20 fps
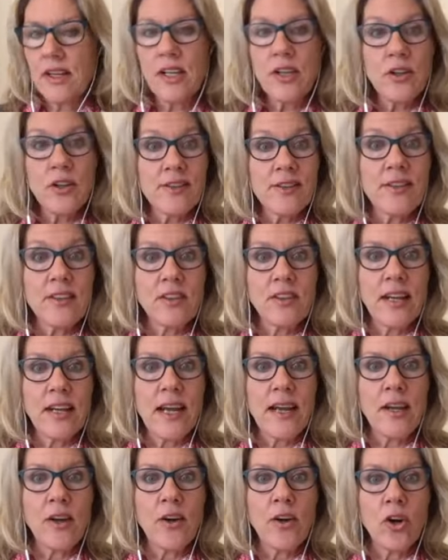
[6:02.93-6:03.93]
consider
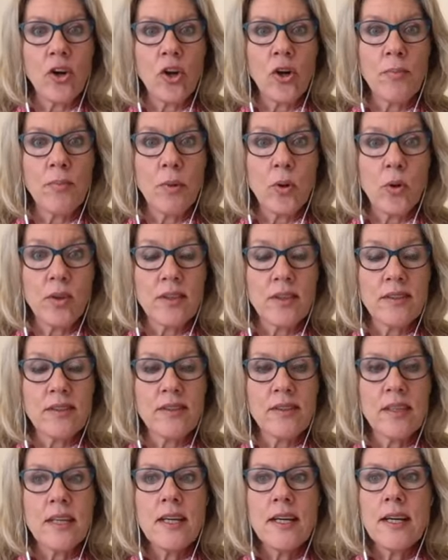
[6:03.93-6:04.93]
getting her
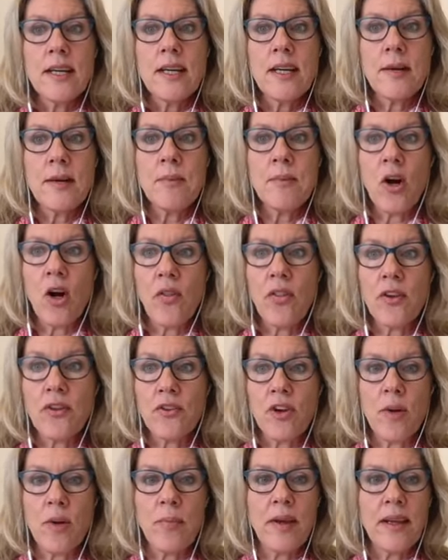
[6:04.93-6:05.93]
books on the
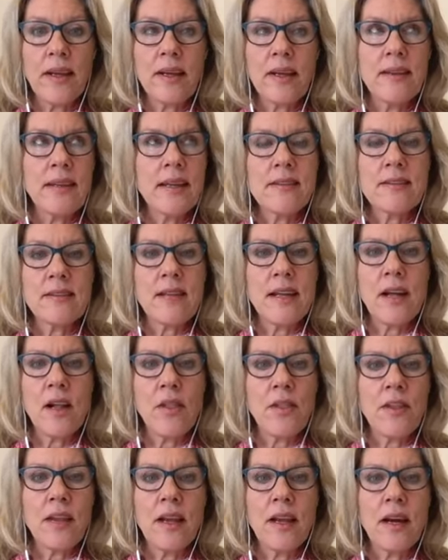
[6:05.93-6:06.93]
topic, and that's the
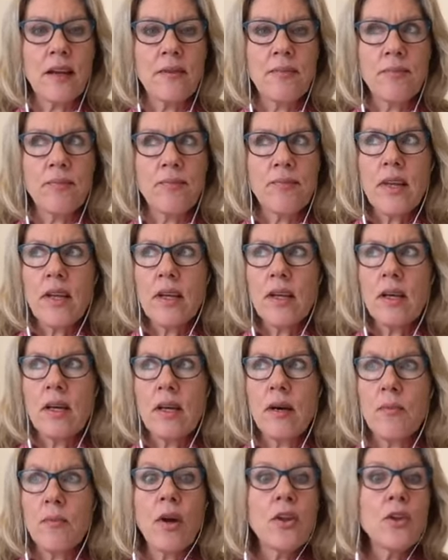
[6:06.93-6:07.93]
Healthy Gut.
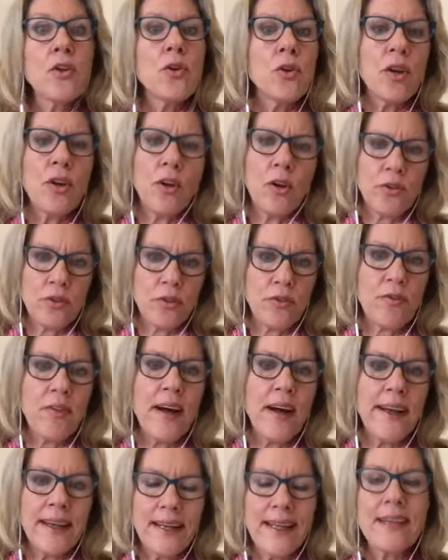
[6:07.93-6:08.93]
And you can also
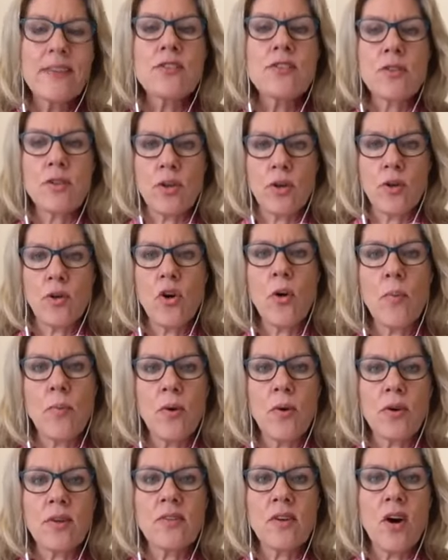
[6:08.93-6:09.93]
find links to the
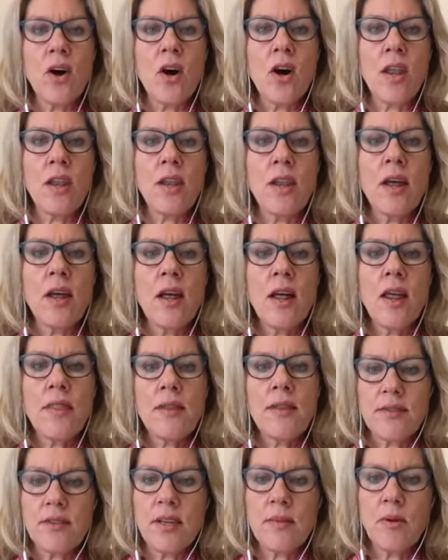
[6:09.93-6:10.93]
cookbooks on
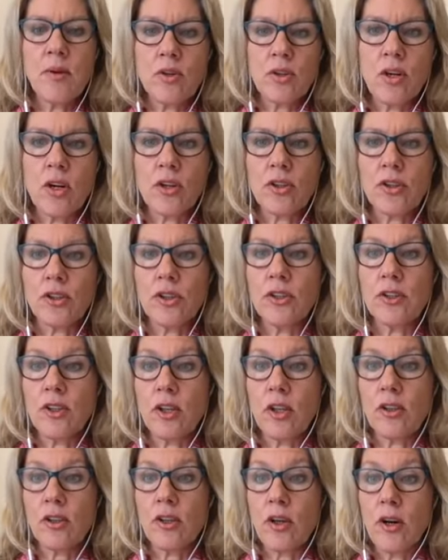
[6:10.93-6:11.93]
the
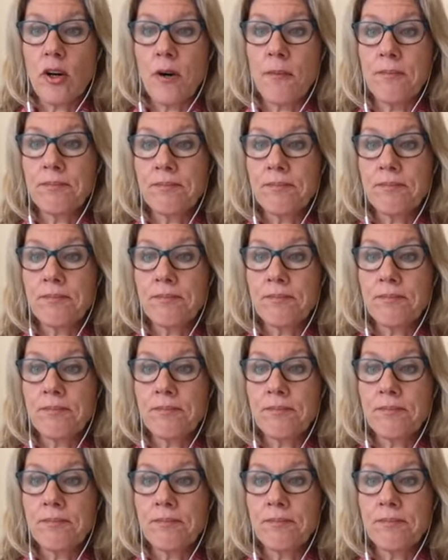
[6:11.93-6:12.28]
SIBOdoctor.com.